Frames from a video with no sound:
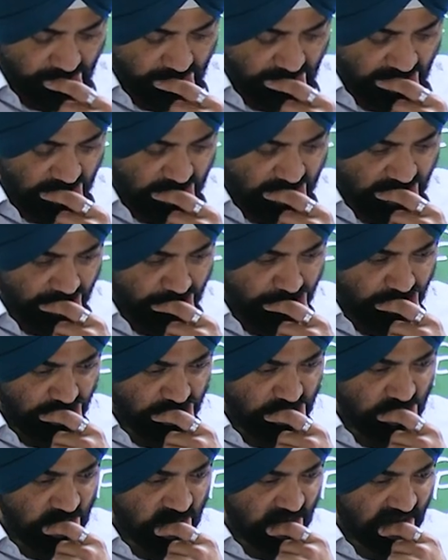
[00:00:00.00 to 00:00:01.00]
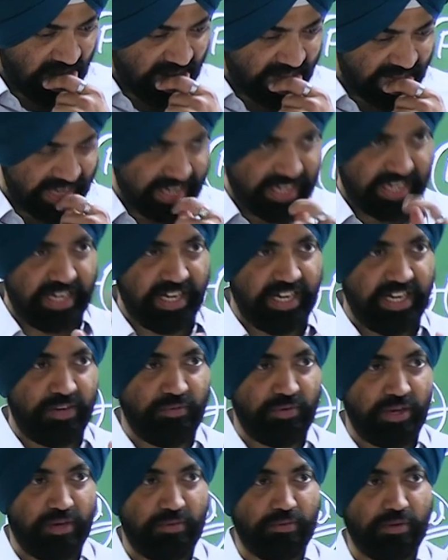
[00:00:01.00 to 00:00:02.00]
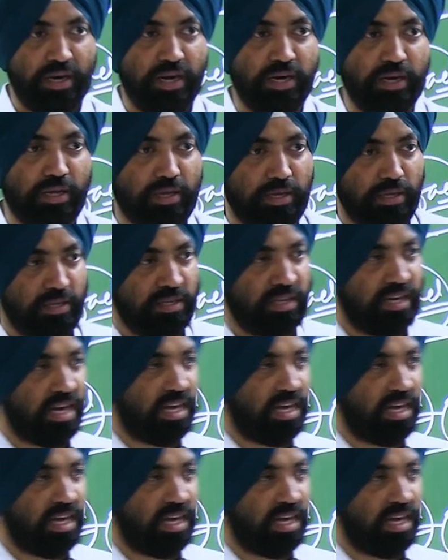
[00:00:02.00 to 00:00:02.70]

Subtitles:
Now come to the heat wave article, the